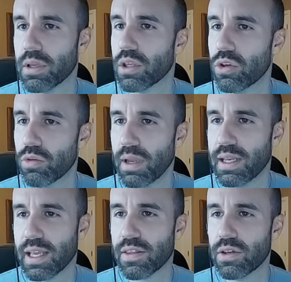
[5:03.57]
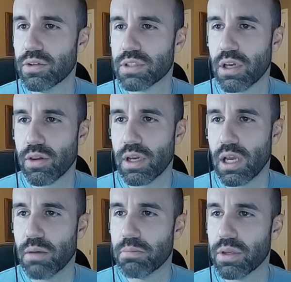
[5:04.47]
You may take the news another
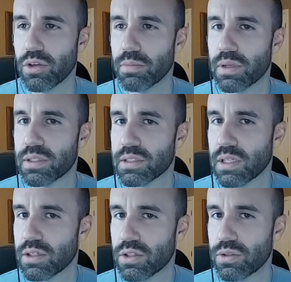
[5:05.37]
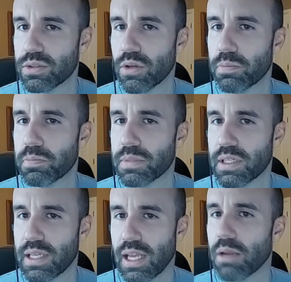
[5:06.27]
time, but you must not do so
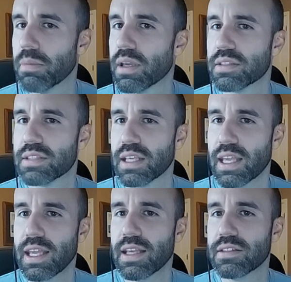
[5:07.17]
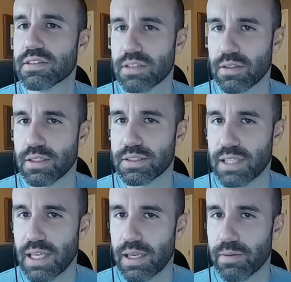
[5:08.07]
today because the king's son is
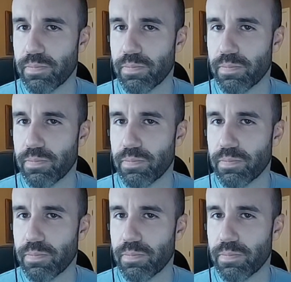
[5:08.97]
dead.